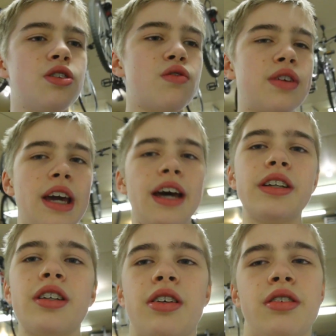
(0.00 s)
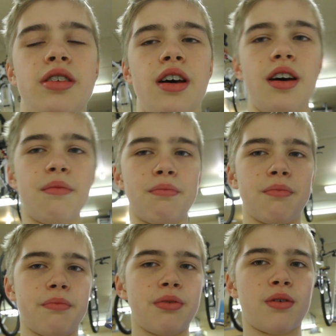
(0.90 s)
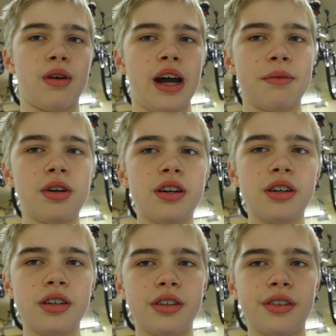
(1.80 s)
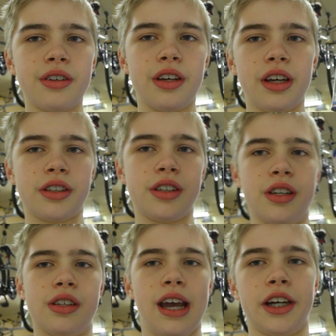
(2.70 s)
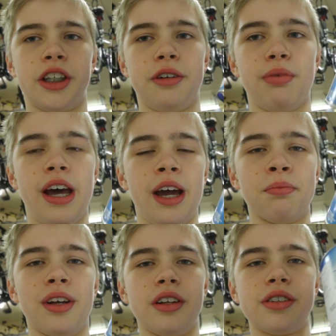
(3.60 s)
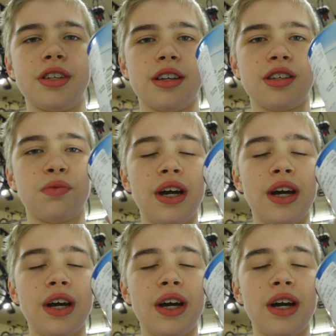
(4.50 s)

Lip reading: to get some primer. It is actually black, but it says it's